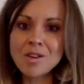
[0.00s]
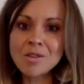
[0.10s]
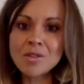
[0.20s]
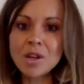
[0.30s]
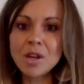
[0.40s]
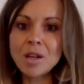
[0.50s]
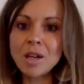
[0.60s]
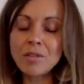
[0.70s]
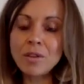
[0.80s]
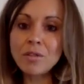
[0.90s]
So
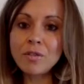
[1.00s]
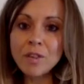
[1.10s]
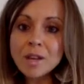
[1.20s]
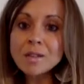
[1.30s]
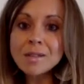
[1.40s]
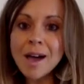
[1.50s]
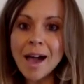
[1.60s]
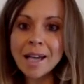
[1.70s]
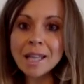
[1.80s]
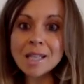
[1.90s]
if you feel
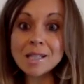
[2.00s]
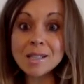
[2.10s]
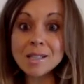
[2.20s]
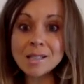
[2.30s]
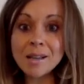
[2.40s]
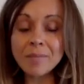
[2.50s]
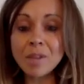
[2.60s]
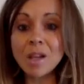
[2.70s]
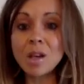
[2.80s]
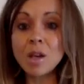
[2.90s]
like this is
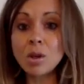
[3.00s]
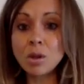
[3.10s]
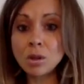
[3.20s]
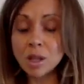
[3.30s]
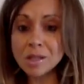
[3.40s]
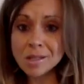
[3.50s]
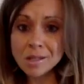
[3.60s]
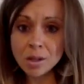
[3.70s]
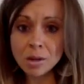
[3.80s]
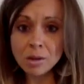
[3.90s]
something
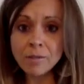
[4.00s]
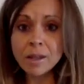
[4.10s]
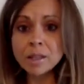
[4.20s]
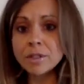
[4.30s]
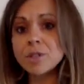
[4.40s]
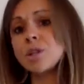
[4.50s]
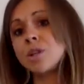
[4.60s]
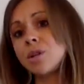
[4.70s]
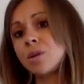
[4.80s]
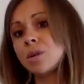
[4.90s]
that's, you know, relevant to
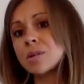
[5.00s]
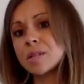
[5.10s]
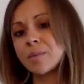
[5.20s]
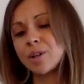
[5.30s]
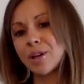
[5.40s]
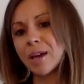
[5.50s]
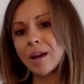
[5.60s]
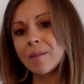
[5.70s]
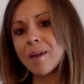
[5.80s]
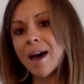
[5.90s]
you or someone you
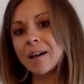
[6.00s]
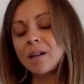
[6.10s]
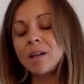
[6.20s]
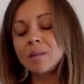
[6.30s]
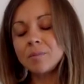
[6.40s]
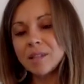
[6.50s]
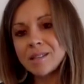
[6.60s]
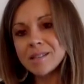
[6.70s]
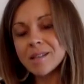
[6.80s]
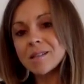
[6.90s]
care about,
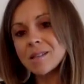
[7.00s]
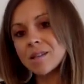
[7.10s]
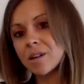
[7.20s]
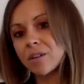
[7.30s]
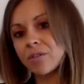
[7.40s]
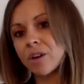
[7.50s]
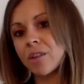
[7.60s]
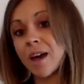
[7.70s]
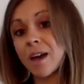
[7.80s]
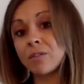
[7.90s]
please consider it further
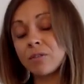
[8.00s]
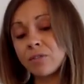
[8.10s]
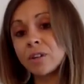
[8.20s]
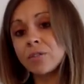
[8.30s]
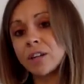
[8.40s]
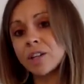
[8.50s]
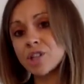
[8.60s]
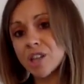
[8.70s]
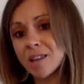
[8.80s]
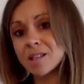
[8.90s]
and feel free to
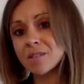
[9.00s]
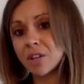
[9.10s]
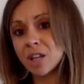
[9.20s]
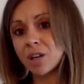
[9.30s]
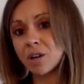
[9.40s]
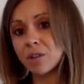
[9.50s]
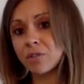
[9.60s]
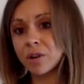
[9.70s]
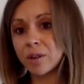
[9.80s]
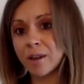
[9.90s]
share this video
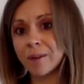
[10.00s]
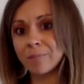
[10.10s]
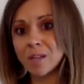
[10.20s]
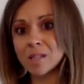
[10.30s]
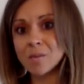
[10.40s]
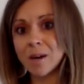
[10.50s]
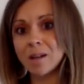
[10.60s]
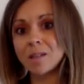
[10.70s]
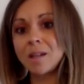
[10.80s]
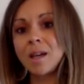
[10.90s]
further as
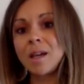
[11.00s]
well.